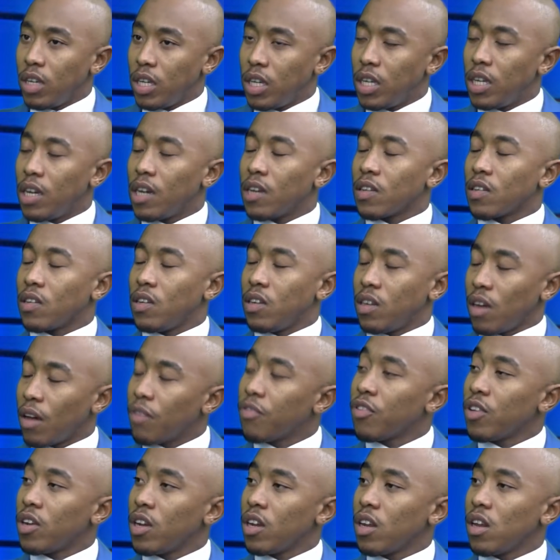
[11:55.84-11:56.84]
Yes,
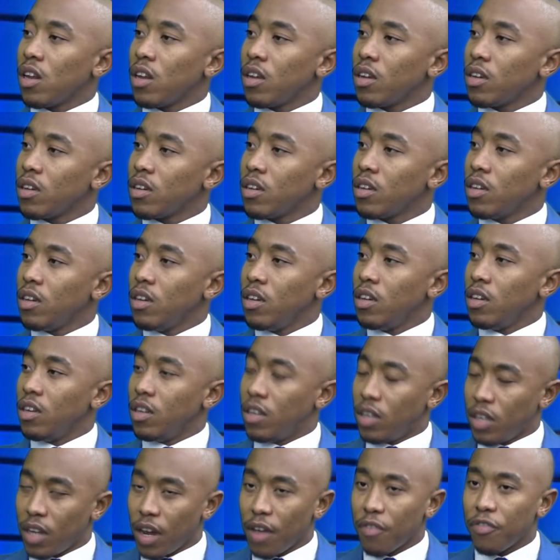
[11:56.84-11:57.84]
definitely.
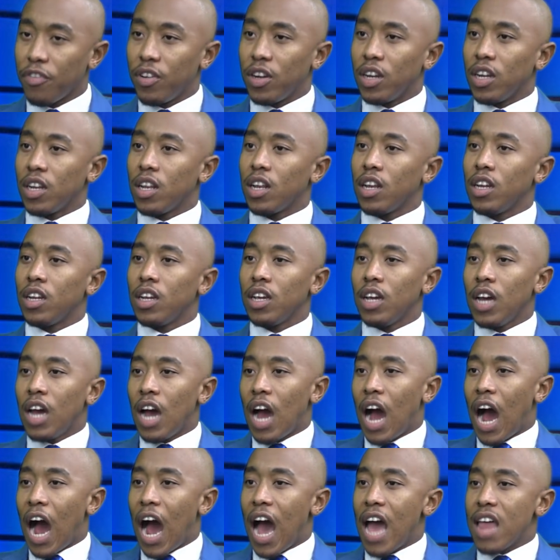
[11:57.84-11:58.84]
Yes. Definitely.
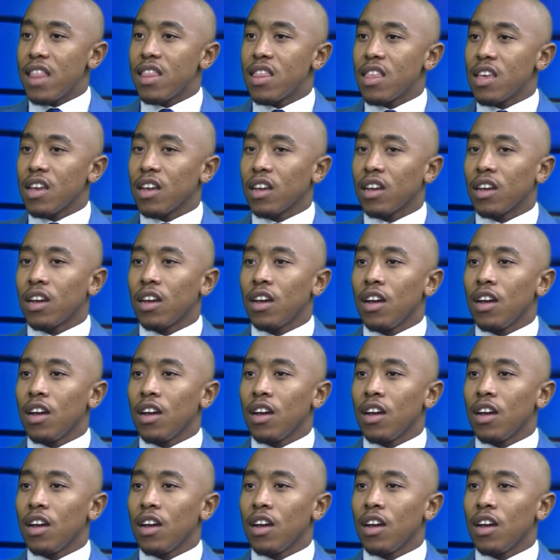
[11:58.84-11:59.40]
I think